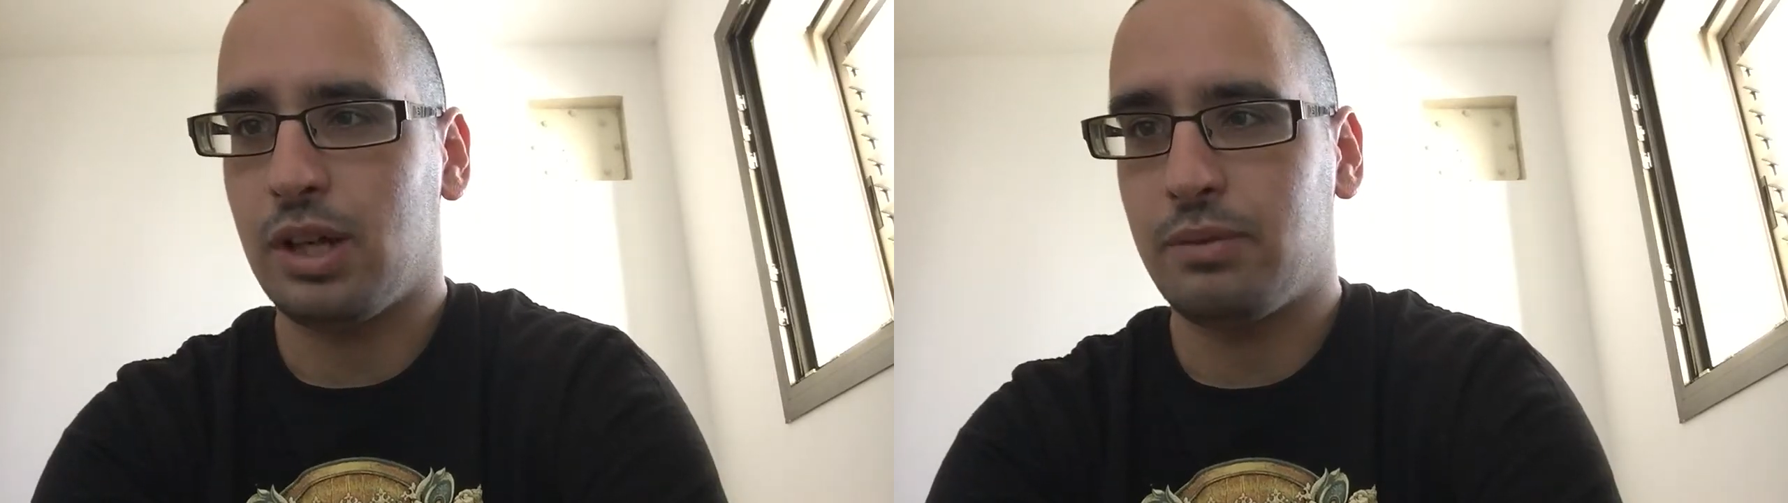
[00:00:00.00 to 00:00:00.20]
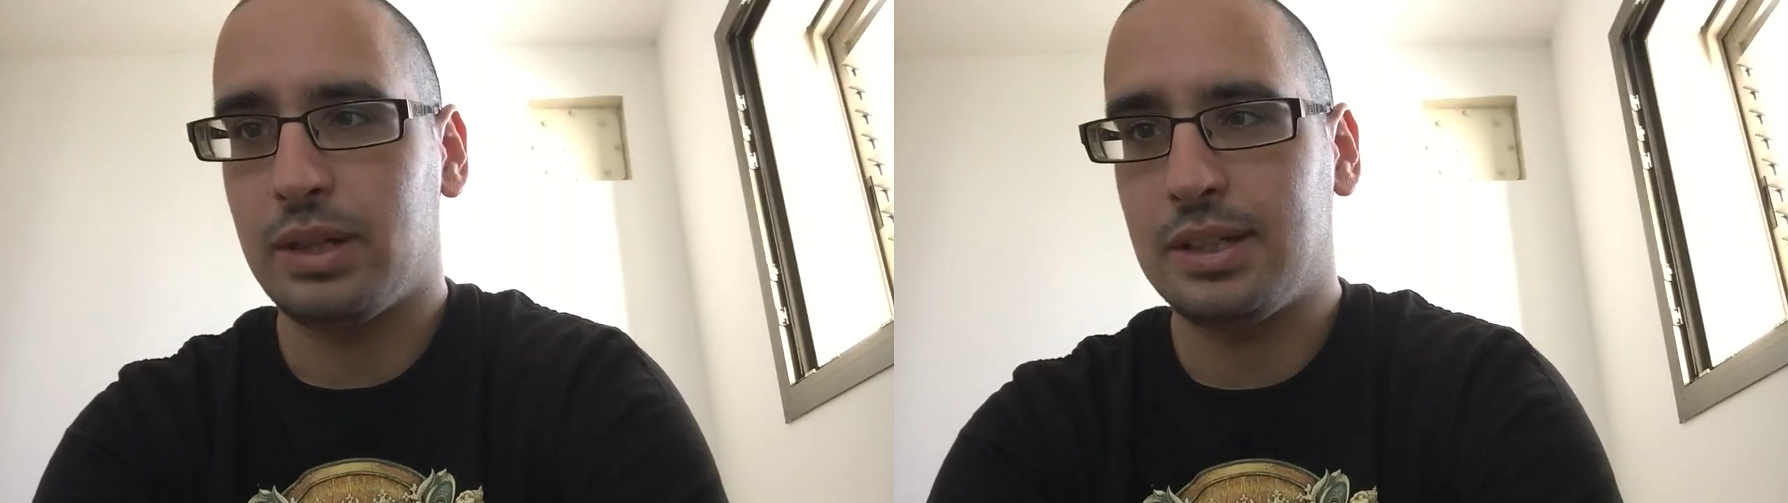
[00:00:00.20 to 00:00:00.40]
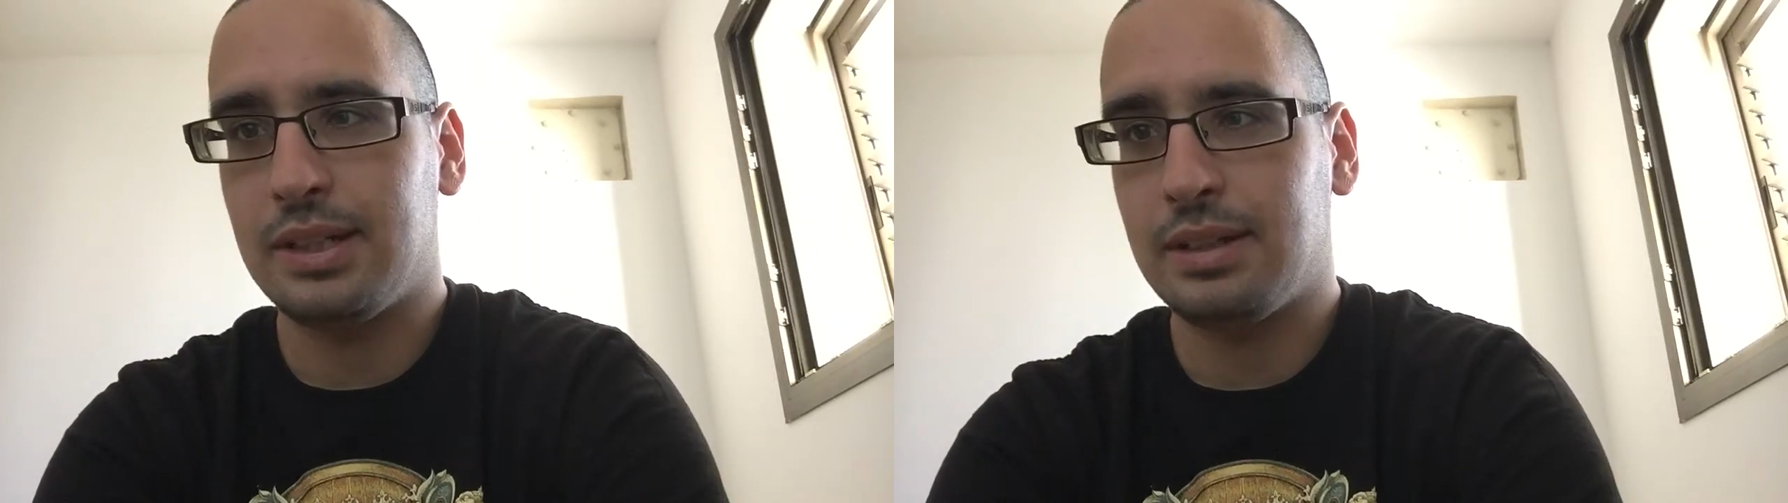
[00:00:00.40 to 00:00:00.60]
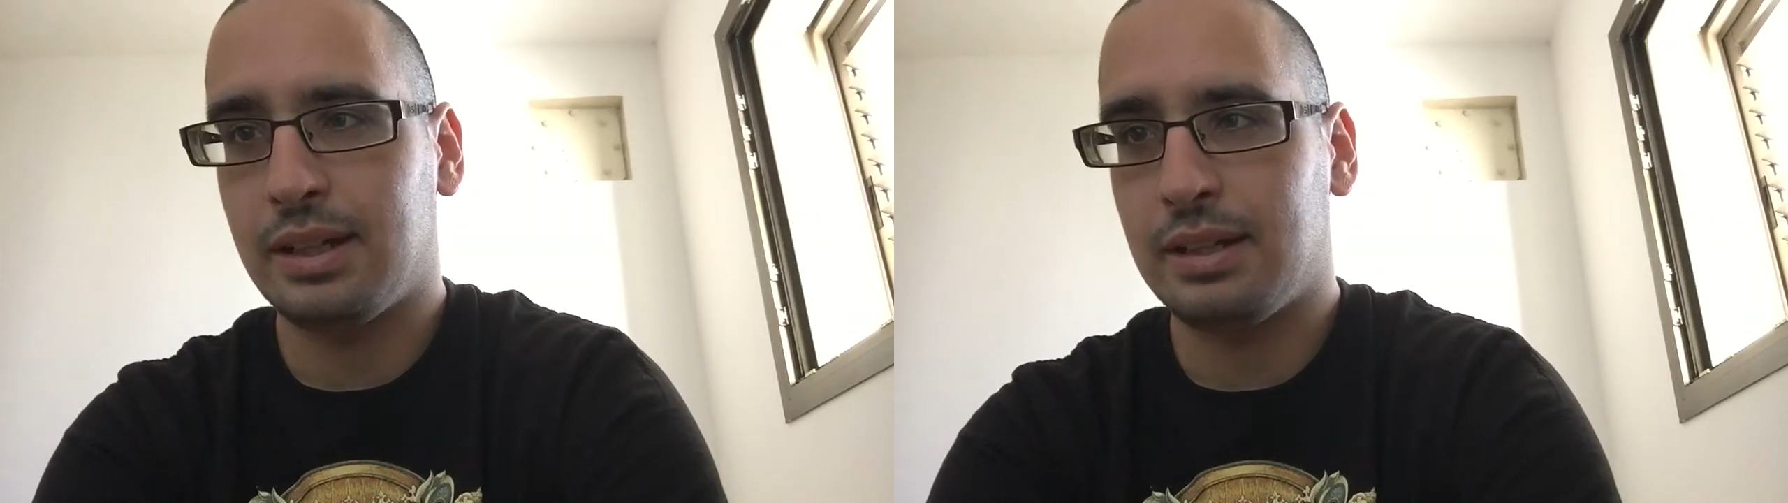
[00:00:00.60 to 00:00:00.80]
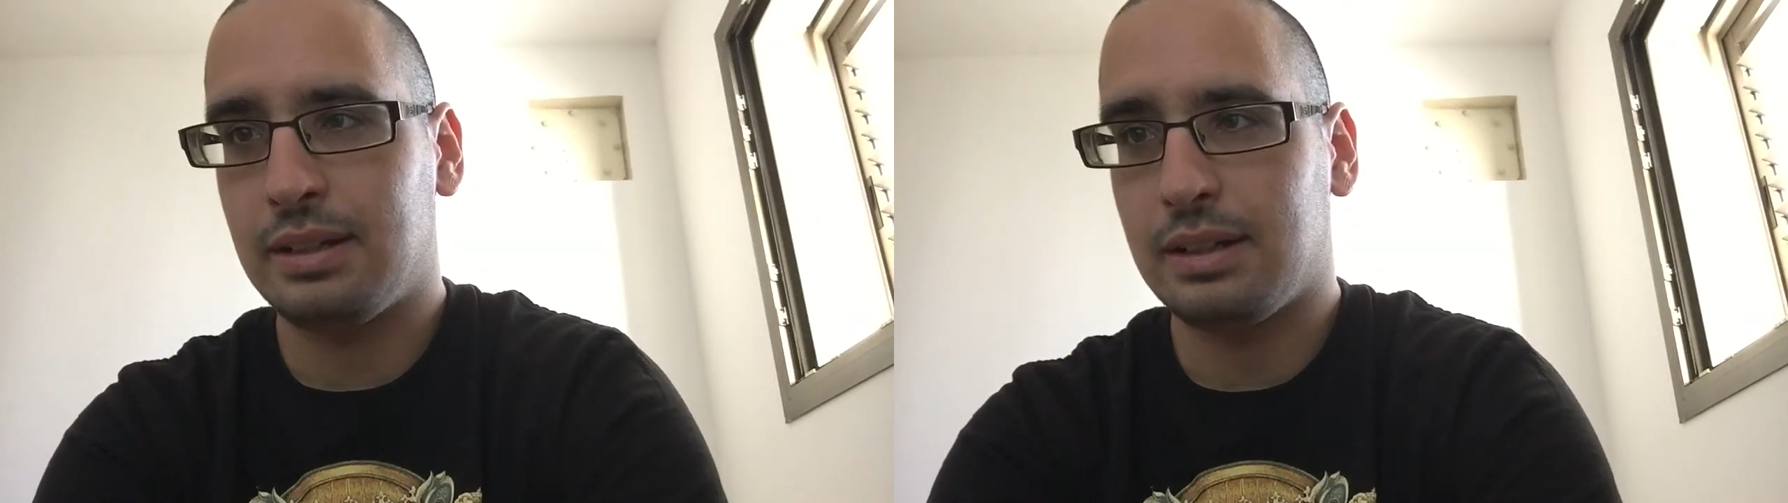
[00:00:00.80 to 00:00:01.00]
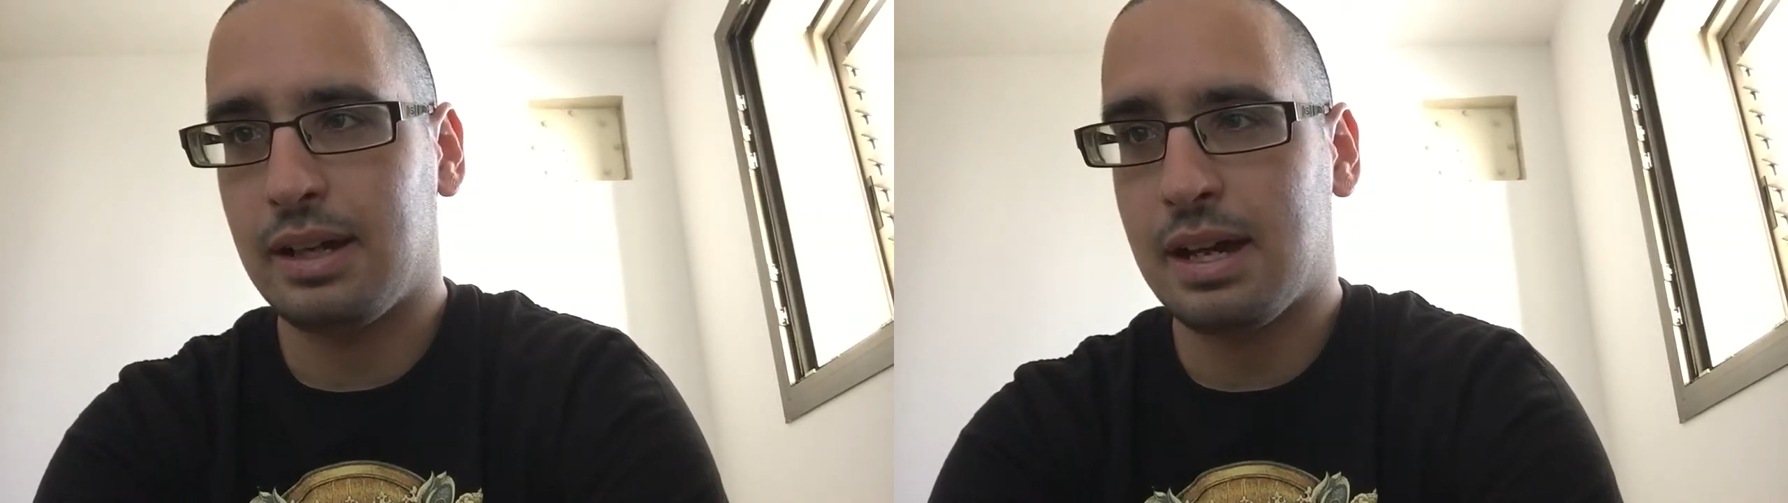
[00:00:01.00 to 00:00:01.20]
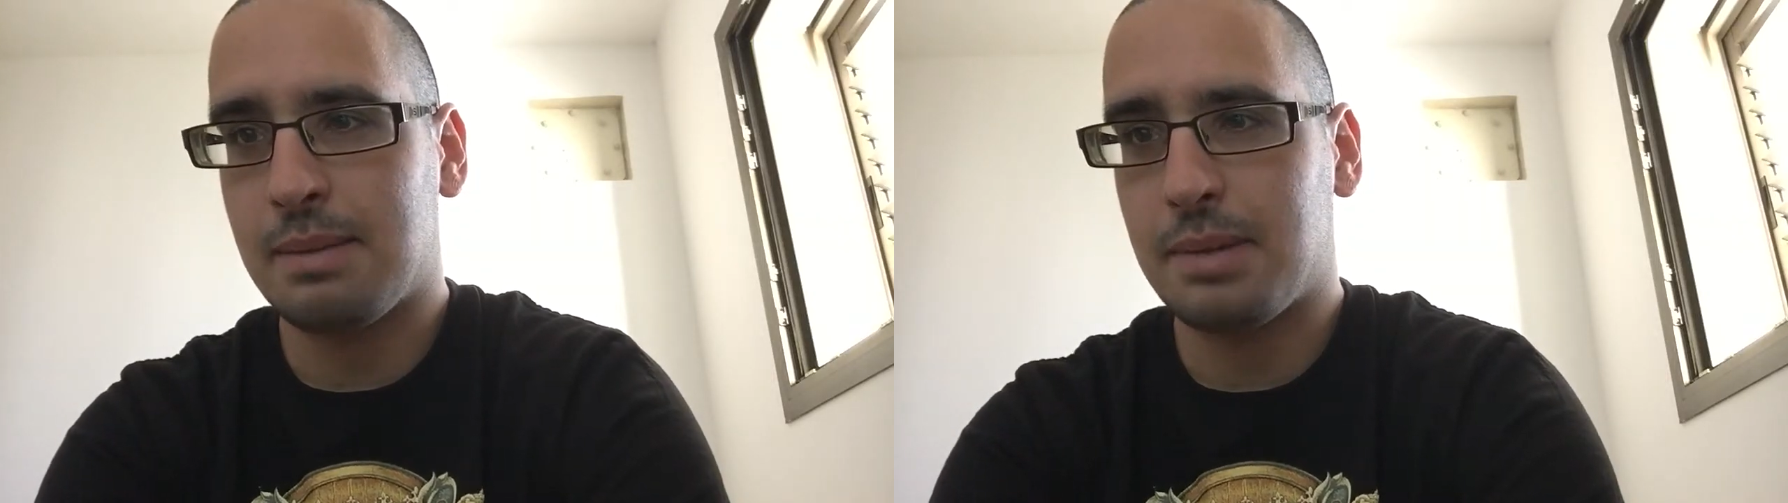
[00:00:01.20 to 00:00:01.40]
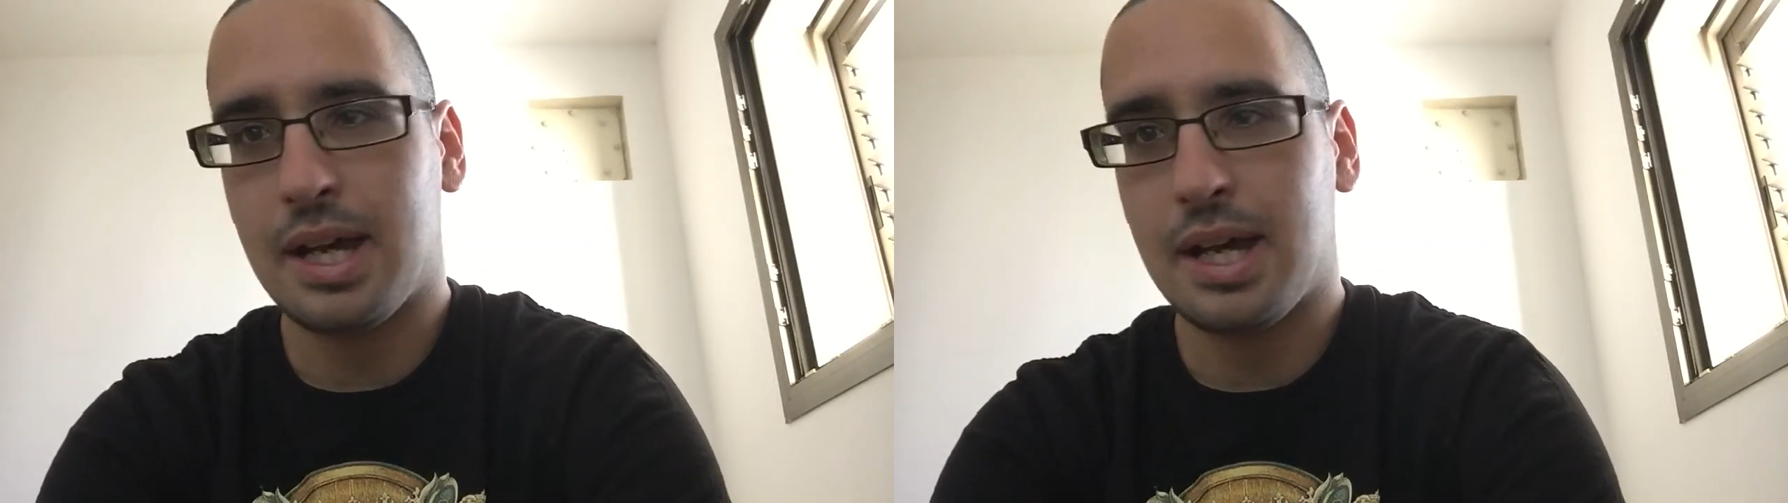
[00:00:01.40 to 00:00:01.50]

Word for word: I will detail um,